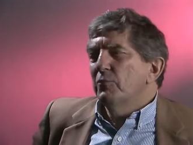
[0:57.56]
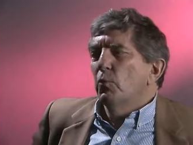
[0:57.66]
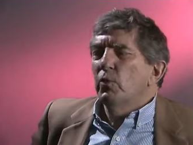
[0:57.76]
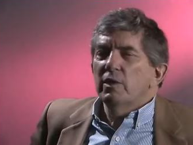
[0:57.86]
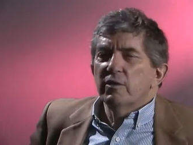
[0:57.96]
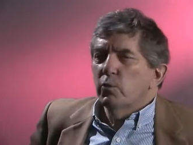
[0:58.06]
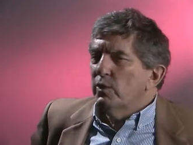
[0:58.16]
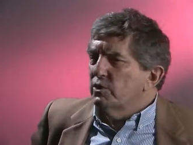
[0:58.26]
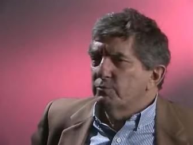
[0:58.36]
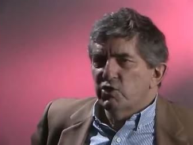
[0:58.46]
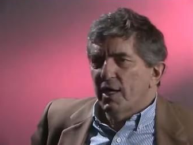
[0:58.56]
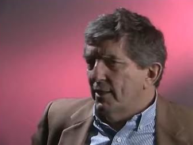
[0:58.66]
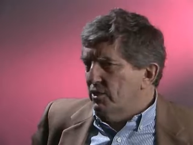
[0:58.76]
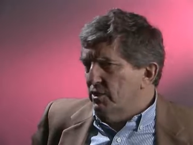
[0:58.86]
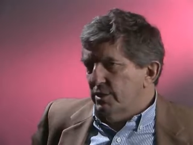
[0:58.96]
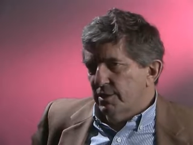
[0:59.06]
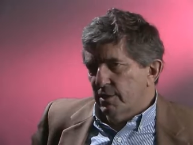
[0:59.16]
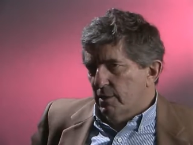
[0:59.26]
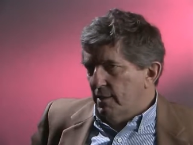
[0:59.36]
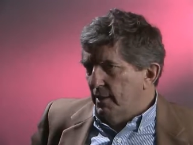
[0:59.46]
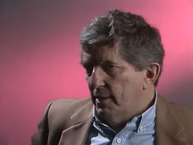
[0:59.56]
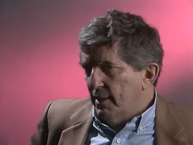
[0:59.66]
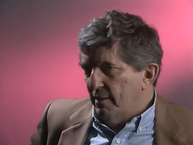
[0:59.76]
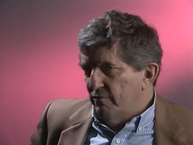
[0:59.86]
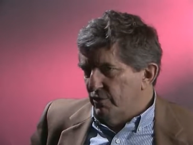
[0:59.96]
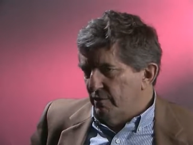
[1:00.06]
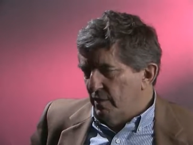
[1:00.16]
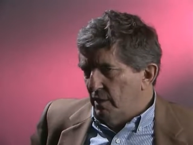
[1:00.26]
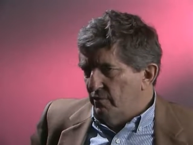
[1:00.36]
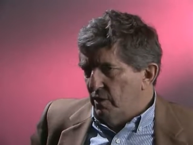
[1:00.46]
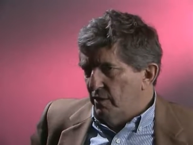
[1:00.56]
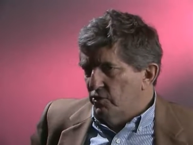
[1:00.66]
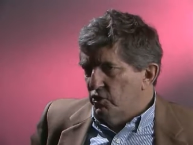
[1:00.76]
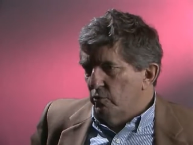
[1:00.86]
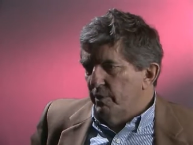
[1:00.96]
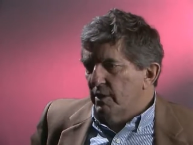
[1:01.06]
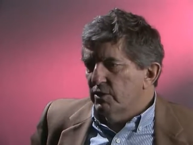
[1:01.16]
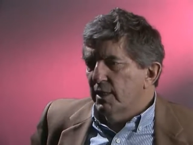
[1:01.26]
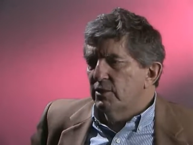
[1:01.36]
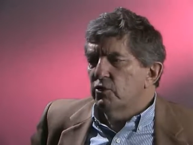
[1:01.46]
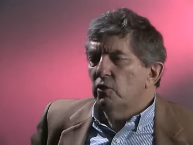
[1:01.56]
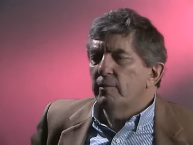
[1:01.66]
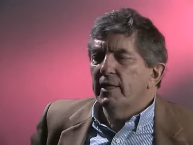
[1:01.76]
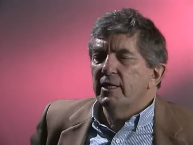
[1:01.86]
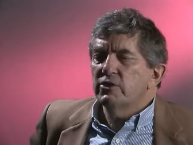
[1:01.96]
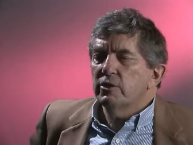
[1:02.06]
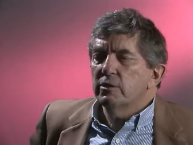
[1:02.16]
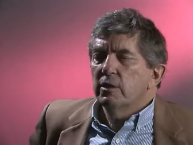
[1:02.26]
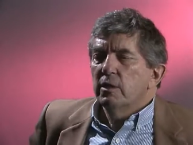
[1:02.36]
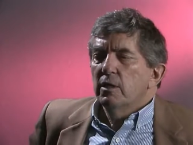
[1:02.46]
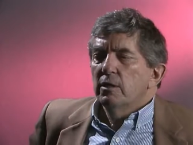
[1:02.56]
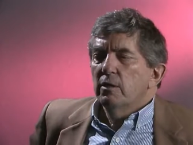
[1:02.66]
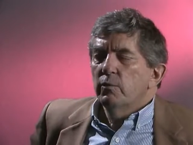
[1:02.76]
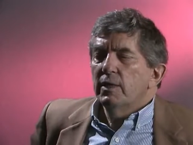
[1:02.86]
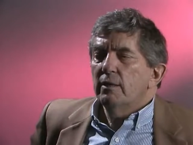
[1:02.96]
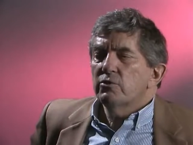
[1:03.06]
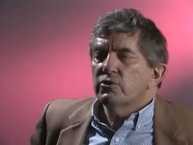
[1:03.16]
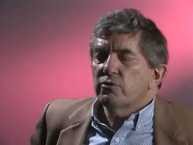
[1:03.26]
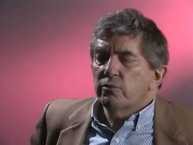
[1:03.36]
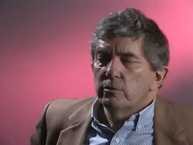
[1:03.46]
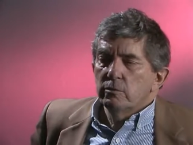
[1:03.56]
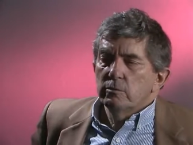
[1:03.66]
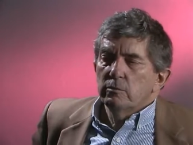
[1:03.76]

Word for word: will-o'-the-wisp chance thing that I was uh, ever on the show because I told my agent that when I was through